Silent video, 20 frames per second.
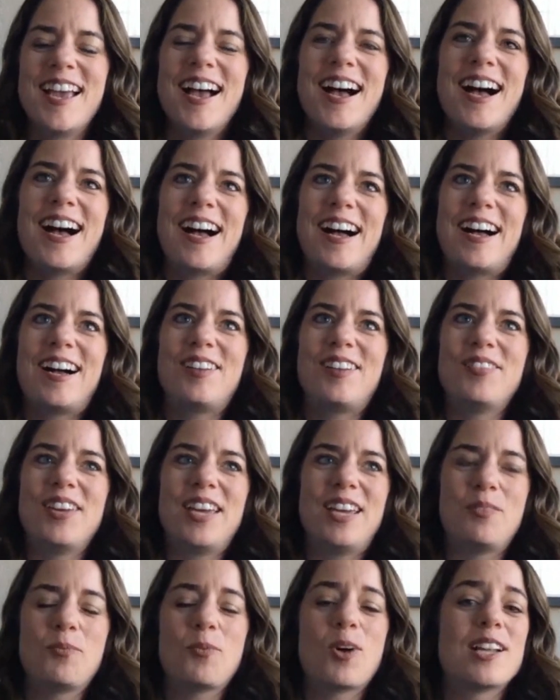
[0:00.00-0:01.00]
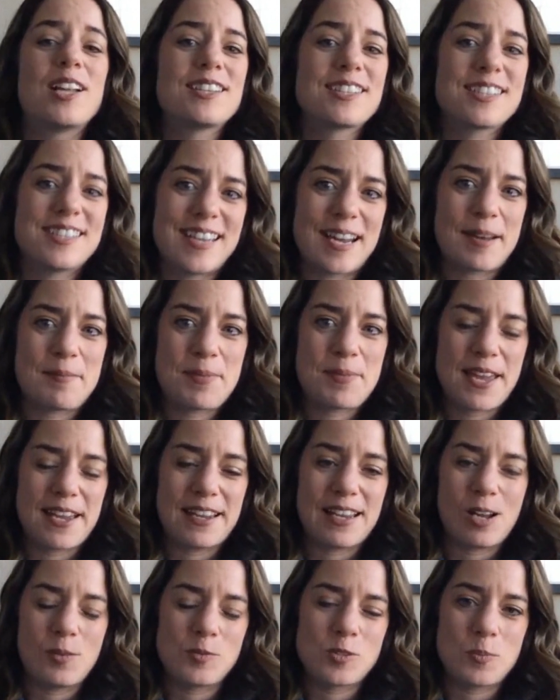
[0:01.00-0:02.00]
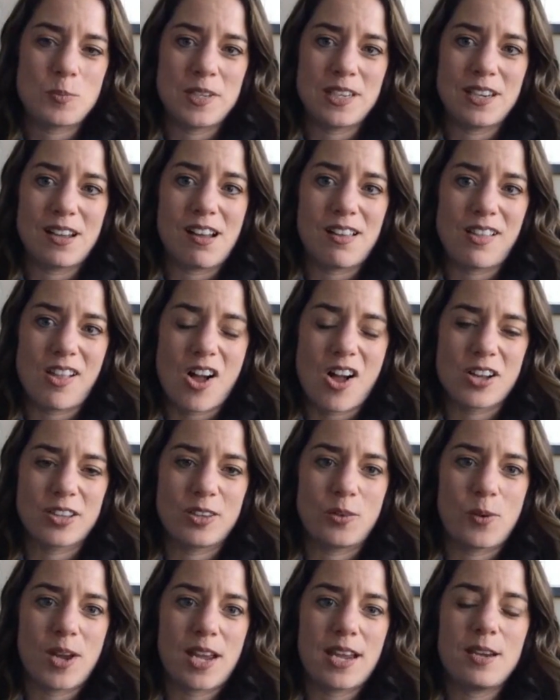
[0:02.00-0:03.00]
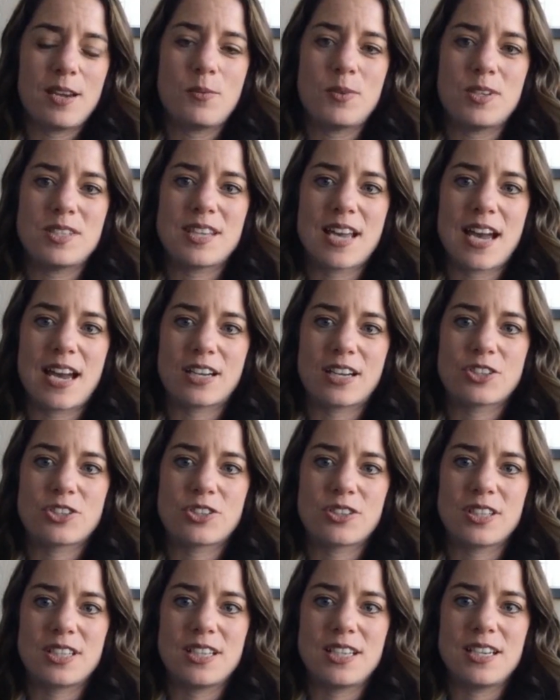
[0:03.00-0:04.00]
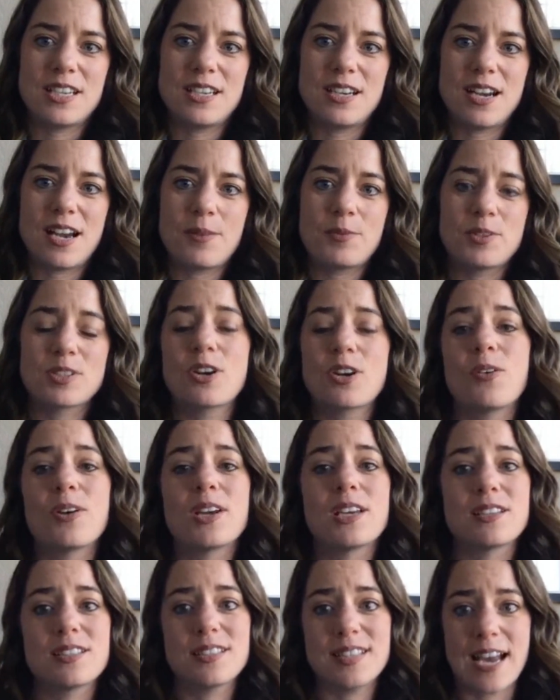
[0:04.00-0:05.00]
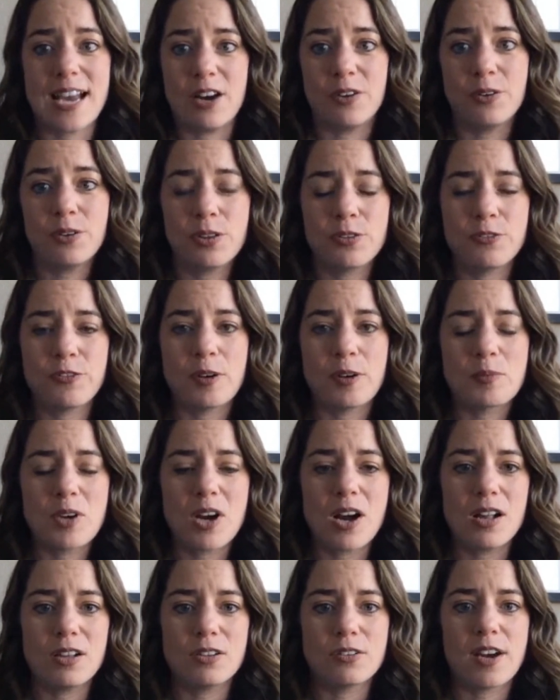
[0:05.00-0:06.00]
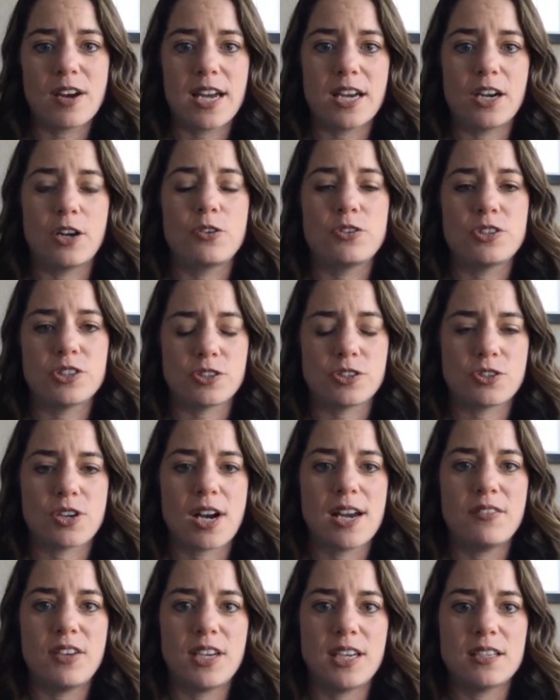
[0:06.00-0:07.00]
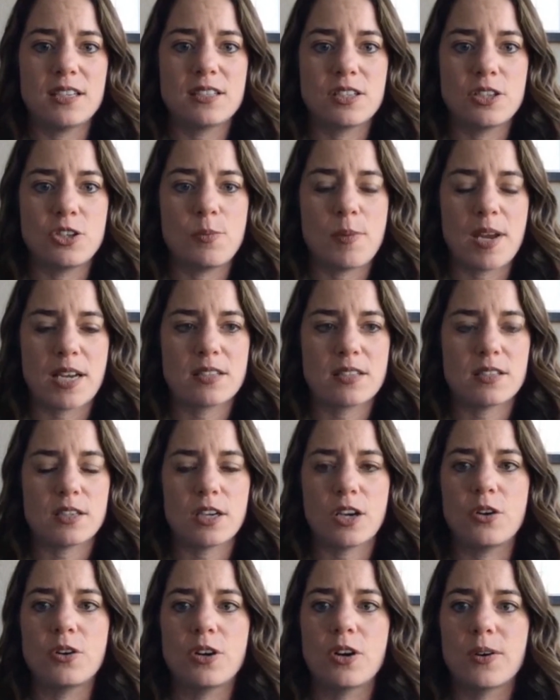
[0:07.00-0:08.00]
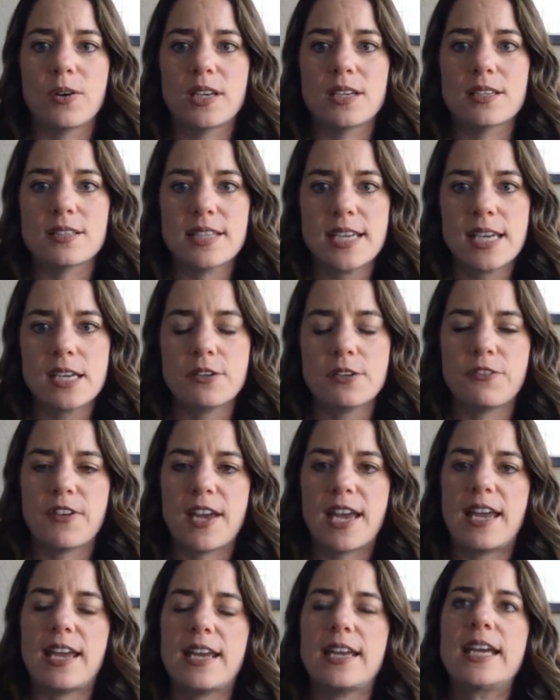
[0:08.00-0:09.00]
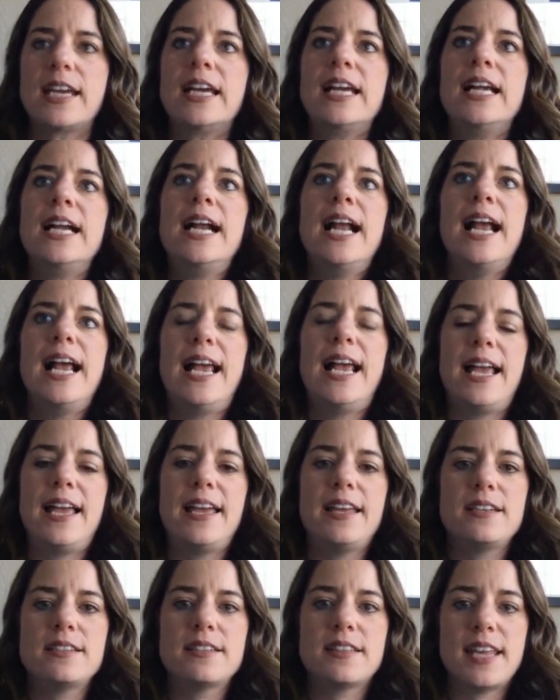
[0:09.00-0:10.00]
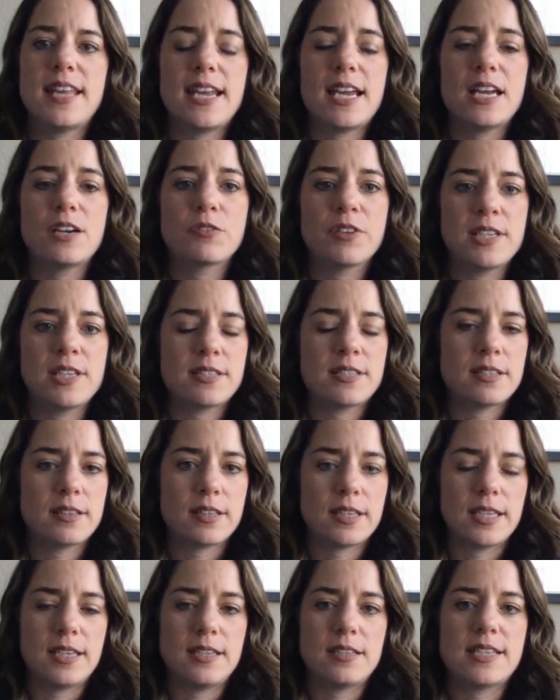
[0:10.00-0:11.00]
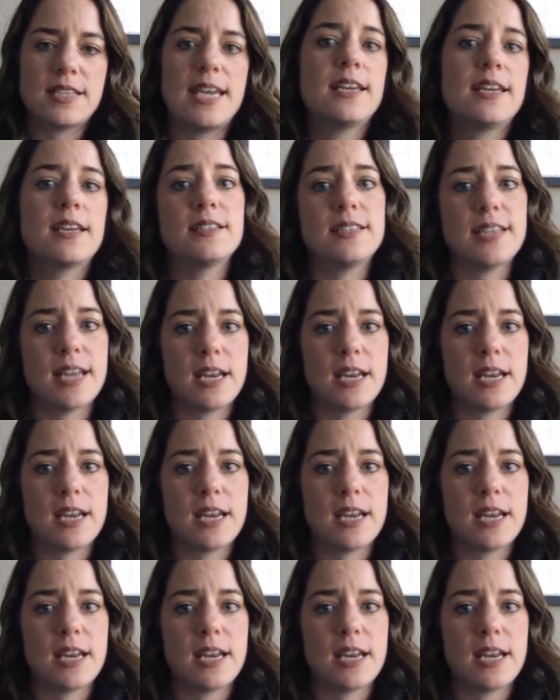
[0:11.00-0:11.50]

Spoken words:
And one step that helped me along the way was actually, I was going south from Colorado, just driving into New Mexico, going to Santa Fe. And they had recently taken